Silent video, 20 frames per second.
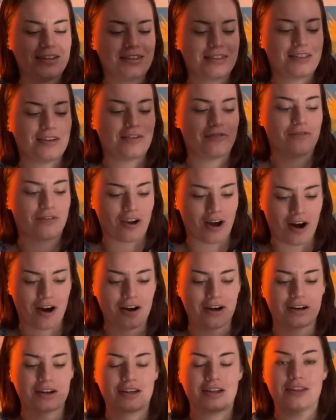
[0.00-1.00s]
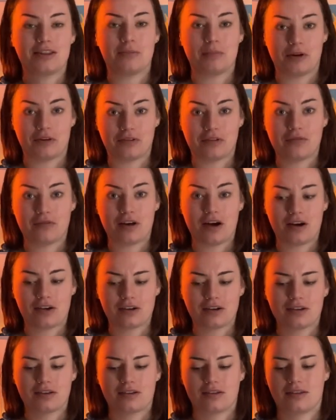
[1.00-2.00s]
the vlog, the moving vlog,
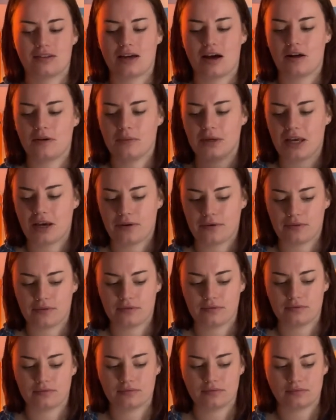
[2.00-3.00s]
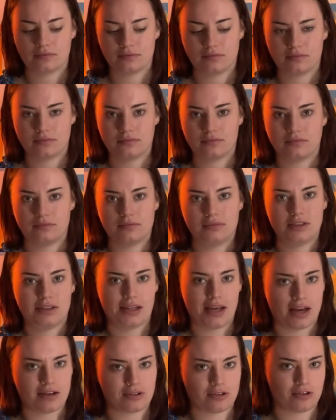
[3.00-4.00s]
that'll be out
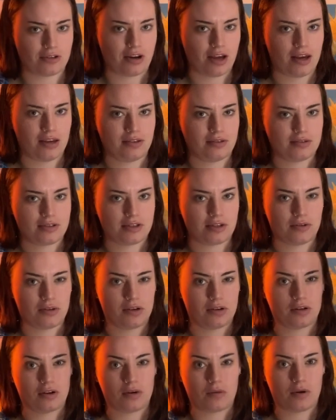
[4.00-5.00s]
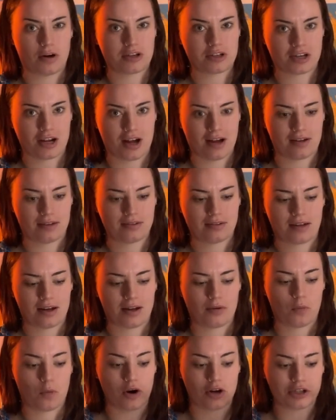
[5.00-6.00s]
yesterday. So you can go watch that
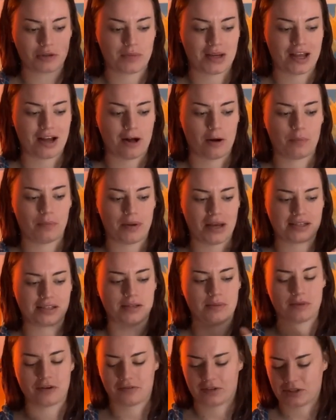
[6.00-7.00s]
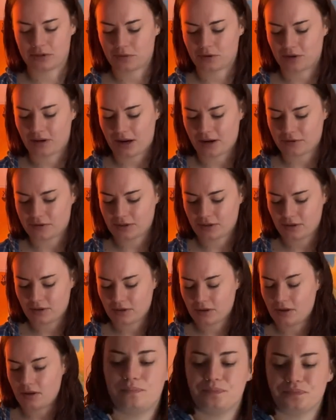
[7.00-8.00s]
and watch me help Bessie move into her house.
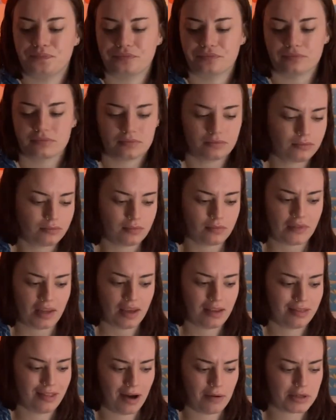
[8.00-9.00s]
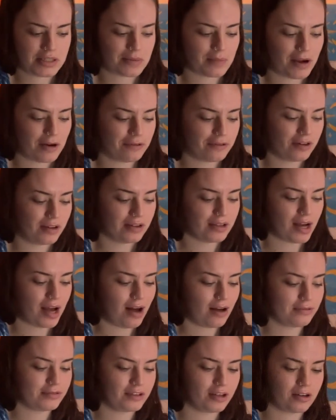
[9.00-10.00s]
That was a mouthful and a
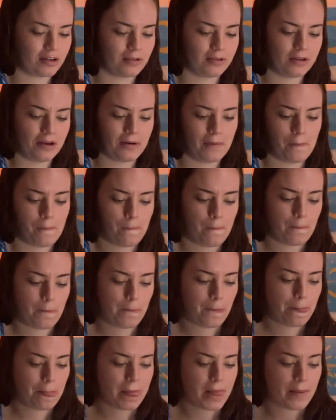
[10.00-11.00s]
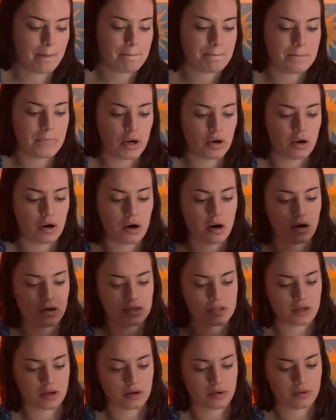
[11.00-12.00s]
half, not gonna lie. But
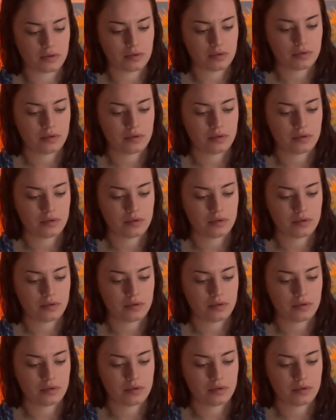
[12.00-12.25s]
also,